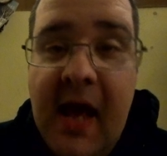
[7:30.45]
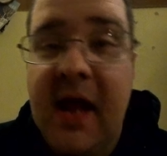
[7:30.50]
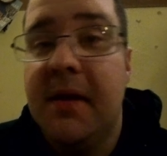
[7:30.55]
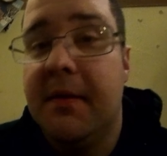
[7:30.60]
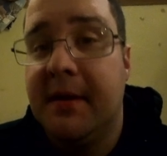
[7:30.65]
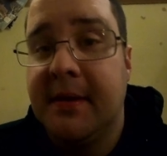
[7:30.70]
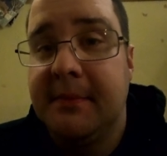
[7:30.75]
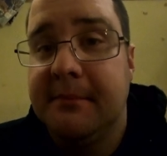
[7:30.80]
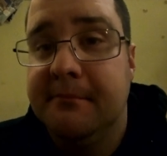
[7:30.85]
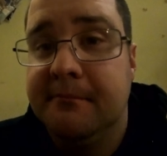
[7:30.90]

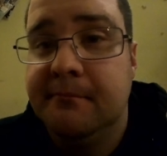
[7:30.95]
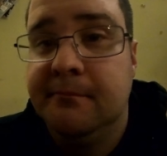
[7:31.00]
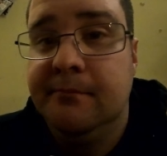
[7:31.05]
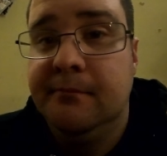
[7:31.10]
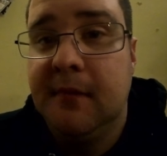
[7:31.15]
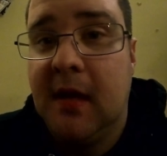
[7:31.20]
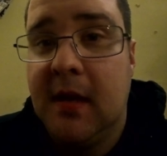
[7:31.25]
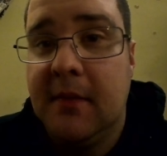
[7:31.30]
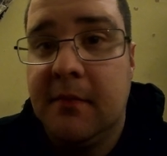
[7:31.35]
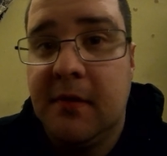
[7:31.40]
Anyway,
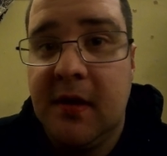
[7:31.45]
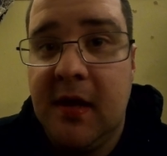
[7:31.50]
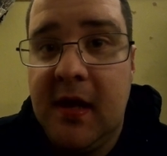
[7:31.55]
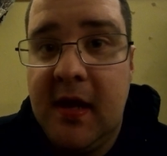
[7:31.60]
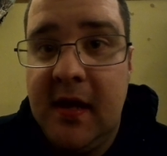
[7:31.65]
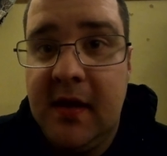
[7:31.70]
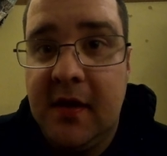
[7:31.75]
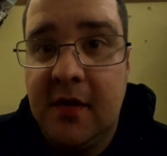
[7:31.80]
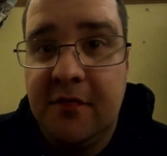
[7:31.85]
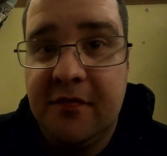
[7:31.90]
I'm going to
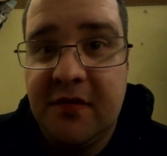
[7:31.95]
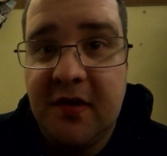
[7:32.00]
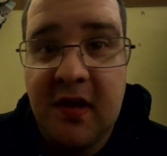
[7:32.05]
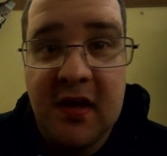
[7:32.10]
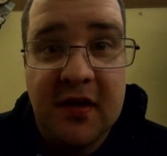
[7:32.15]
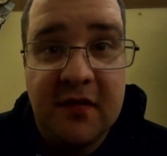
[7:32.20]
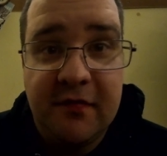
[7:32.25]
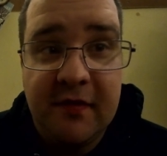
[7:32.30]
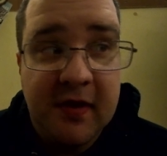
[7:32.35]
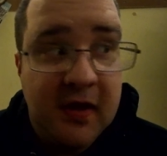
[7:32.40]
end off
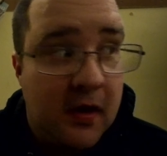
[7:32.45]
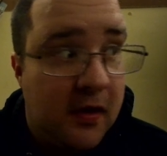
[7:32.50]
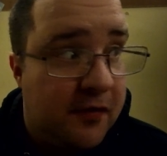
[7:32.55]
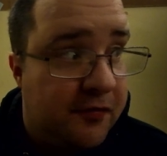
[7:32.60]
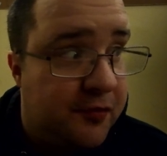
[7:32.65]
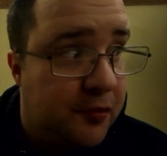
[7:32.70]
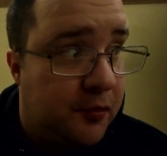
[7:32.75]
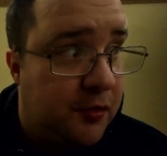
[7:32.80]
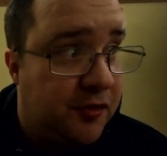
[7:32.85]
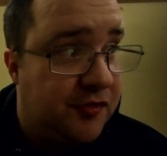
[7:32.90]
today's video
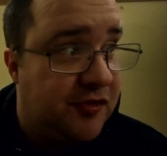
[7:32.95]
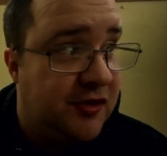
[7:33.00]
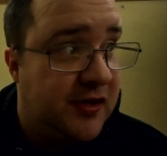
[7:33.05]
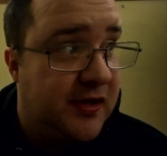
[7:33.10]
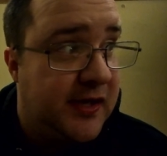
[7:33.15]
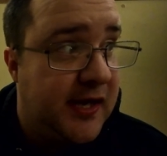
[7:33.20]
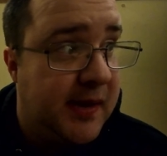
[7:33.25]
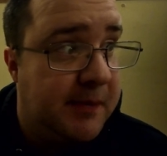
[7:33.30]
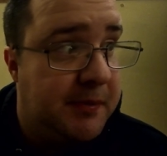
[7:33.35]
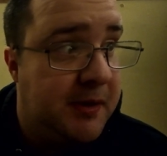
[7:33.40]
after
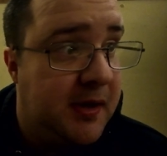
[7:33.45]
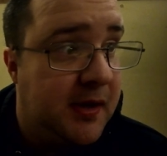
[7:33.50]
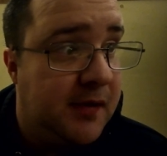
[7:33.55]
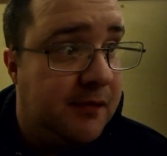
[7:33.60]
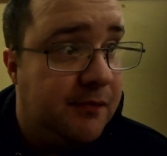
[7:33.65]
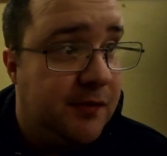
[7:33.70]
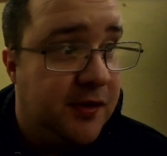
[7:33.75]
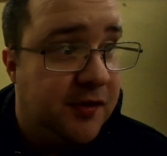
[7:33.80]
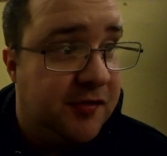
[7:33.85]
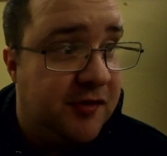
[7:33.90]
watching Nebula
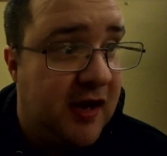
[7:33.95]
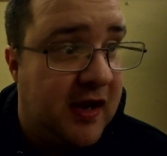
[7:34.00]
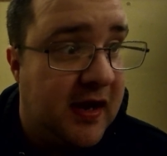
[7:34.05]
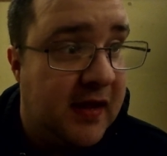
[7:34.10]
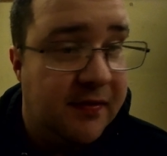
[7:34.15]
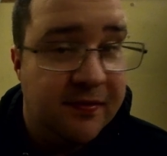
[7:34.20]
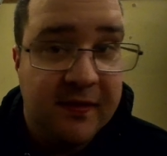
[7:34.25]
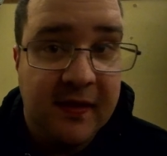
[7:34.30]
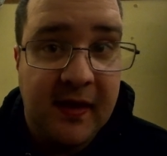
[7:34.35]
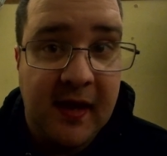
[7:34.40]
and
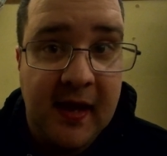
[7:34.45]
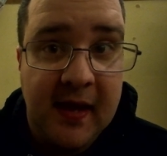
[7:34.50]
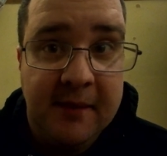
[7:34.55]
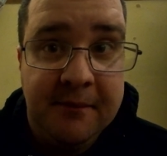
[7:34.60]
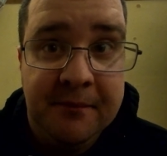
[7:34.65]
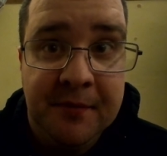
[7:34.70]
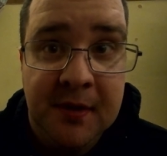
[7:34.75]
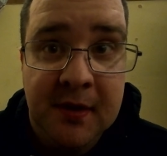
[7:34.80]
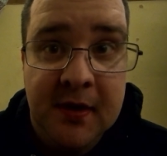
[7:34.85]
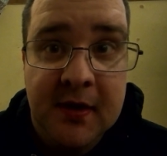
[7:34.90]
Jetlag the
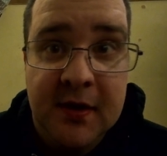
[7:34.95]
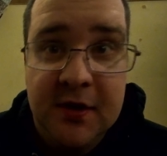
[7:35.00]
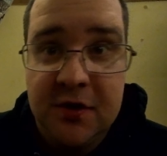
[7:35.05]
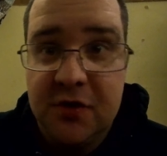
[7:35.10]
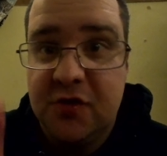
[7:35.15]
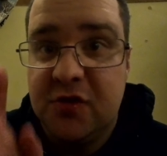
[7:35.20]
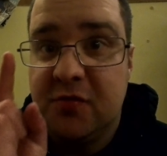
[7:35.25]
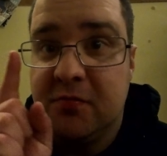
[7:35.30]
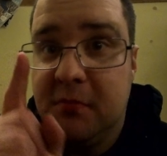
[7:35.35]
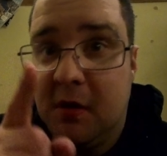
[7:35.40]
game.
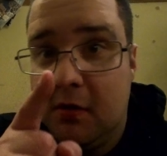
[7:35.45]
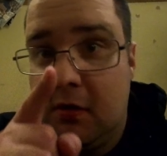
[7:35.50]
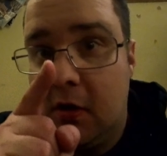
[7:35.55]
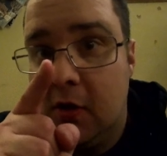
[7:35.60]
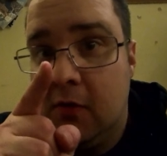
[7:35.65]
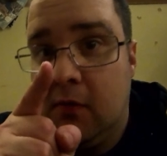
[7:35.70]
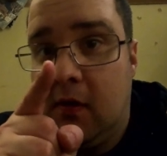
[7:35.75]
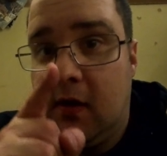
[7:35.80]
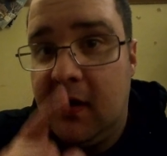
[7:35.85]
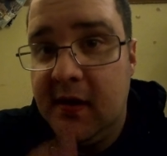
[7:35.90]

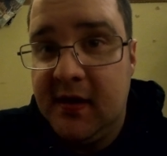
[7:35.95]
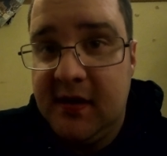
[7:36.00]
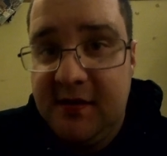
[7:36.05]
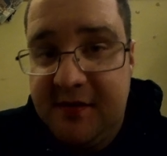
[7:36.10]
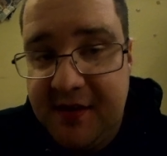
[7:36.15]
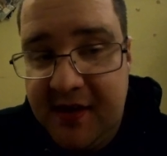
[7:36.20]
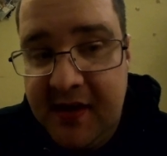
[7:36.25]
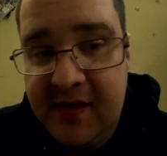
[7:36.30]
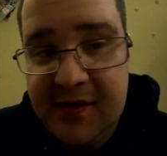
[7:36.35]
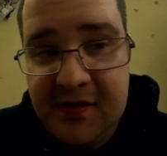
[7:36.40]
Tomorrow I need
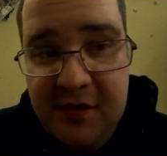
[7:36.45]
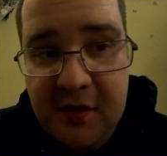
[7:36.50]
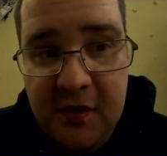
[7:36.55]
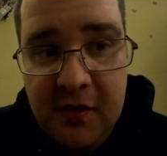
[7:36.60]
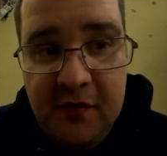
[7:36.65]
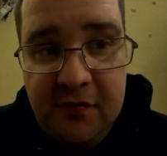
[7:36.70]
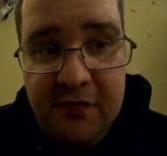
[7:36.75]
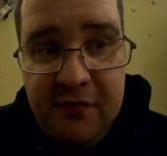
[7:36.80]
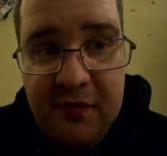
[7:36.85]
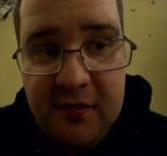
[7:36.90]
to edit
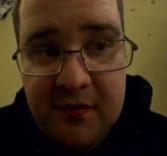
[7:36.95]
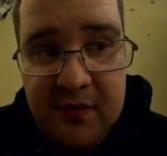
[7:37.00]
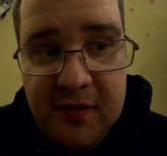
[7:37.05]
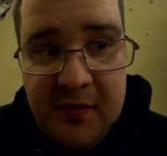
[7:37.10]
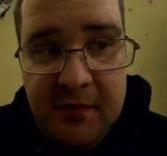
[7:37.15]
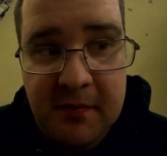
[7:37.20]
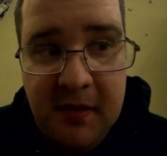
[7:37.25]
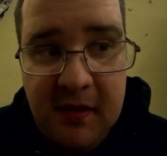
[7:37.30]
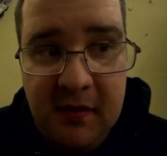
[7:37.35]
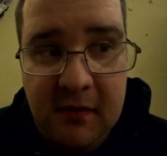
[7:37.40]
off the
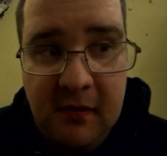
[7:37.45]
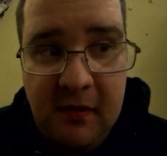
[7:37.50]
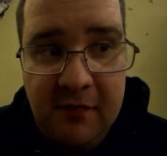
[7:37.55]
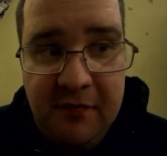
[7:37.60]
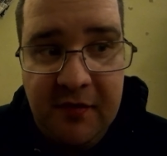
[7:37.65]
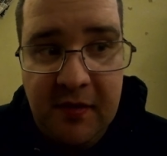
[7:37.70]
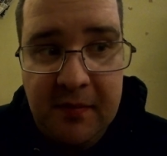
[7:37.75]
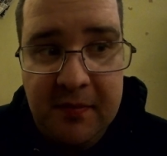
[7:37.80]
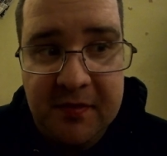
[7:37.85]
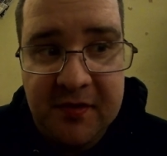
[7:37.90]

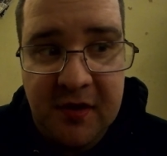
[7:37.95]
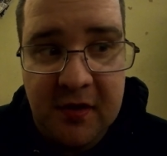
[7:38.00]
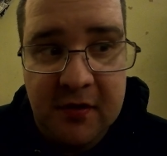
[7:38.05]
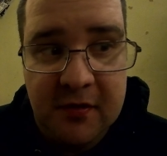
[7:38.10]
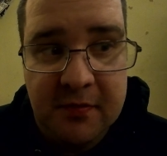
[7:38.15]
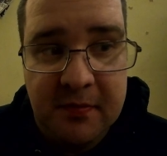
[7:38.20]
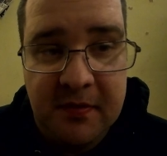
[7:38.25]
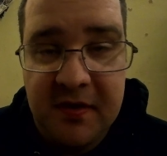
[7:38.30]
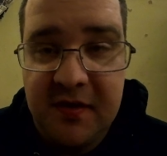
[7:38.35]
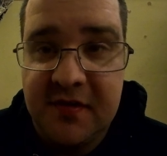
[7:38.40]
Minecraft
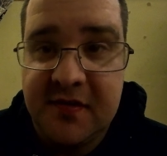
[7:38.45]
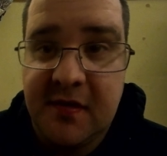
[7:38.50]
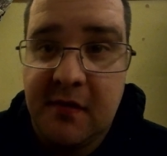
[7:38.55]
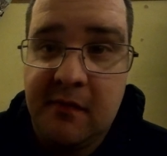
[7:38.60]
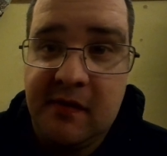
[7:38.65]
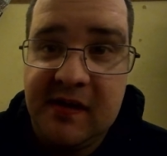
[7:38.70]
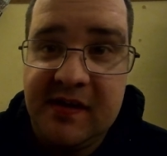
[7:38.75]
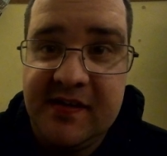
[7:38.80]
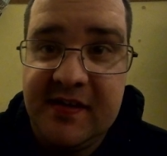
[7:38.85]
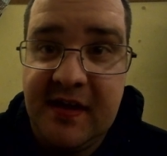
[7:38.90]
episode, but it's
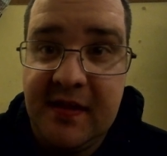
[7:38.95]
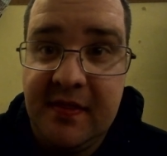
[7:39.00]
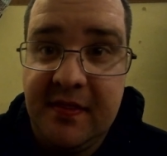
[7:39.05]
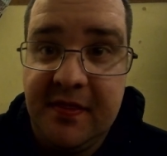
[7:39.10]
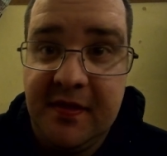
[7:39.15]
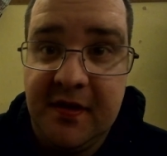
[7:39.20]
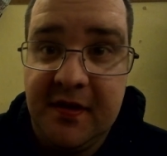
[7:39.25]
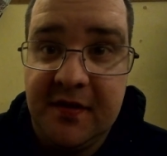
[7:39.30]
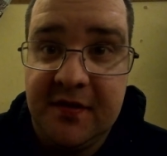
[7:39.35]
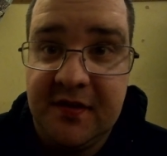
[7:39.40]
currently
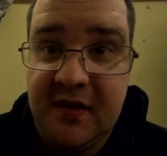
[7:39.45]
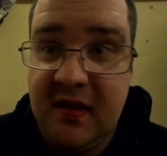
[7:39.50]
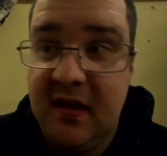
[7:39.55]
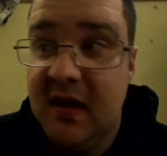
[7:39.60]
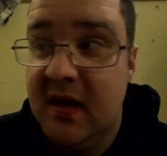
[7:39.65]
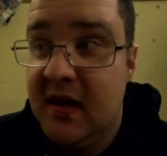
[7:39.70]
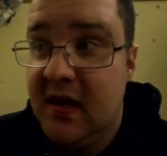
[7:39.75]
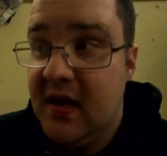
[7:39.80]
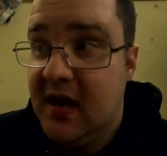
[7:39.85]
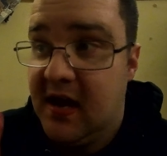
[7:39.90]
10:30
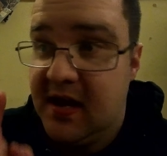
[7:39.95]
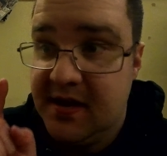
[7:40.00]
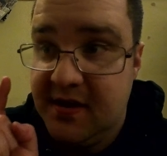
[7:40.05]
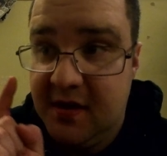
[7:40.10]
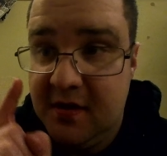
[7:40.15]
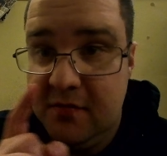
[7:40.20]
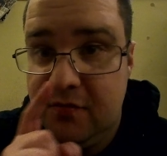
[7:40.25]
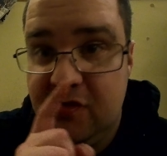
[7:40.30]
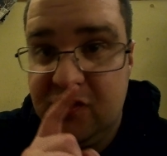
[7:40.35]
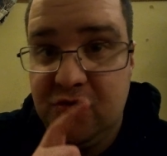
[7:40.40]
and
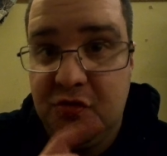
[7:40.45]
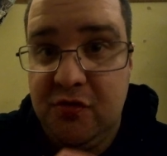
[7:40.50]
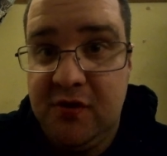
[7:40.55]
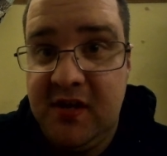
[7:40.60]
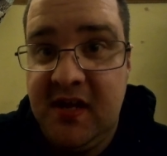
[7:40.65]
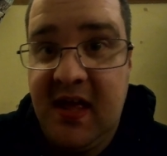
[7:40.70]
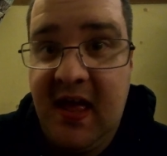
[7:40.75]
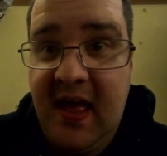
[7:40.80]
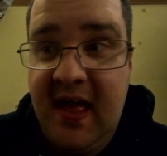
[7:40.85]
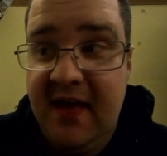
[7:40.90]
I was
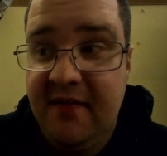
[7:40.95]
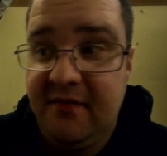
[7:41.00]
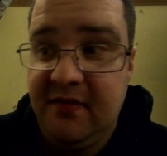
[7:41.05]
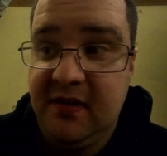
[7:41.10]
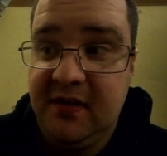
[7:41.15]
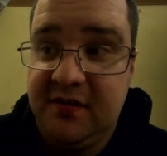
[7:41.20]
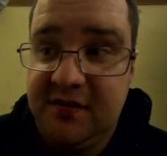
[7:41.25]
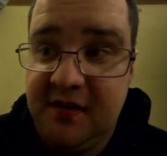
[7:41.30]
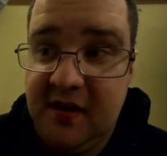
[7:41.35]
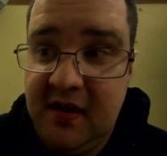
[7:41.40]
yawning
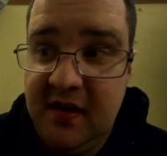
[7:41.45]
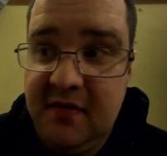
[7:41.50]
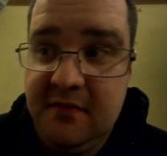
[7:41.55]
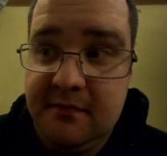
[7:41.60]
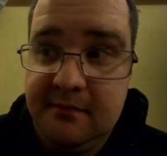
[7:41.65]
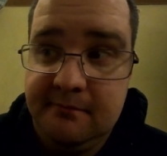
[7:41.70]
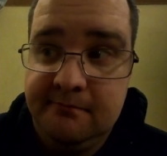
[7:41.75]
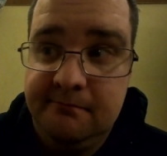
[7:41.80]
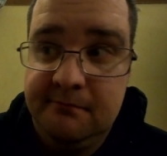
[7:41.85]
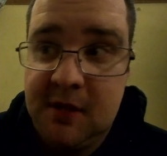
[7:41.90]
heavily today,
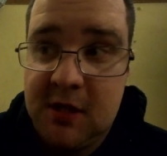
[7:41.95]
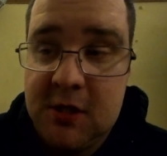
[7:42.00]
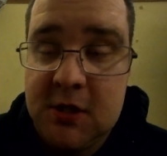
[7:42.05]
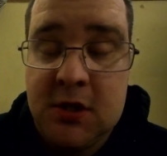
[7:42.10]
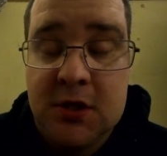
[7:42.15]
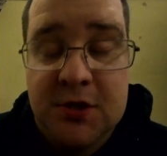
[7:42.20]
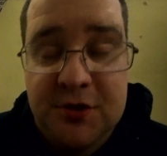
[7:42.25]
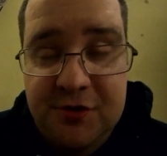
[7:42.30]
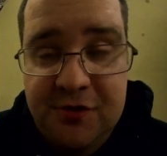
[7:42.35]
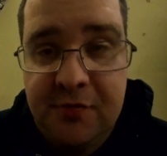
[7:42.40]

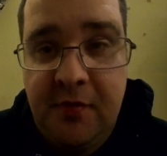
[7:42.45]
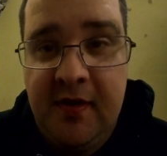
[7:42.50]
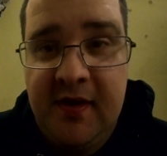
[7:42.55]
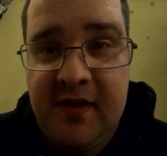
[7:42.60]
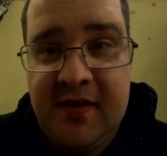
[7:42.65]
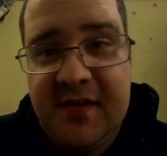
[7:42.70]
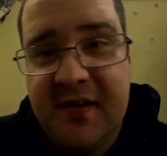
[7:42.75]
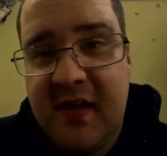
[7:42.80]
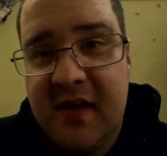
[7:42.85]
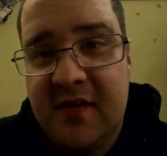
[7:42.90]
so I
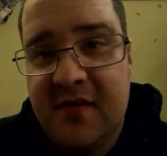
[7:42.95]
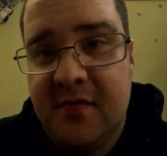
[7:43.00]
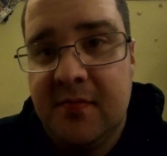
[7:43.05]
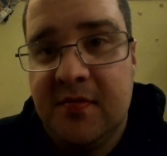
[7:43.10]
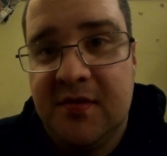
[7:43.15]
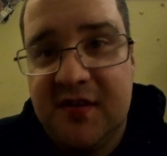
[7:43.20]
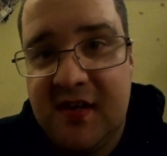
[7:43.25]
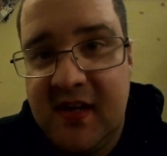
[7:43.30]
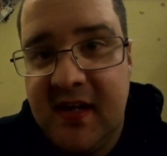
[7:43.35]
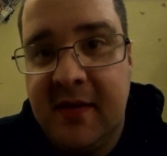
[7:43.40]
need to get some
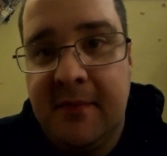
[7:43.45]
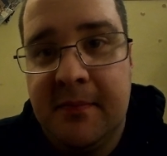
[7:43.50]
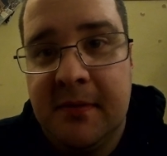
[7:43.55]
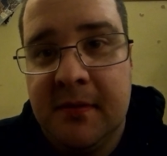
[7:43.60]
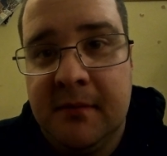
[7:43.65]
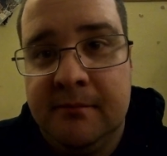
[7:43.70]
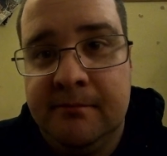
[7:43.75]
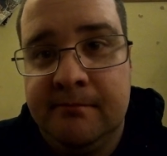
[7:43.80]
sleep.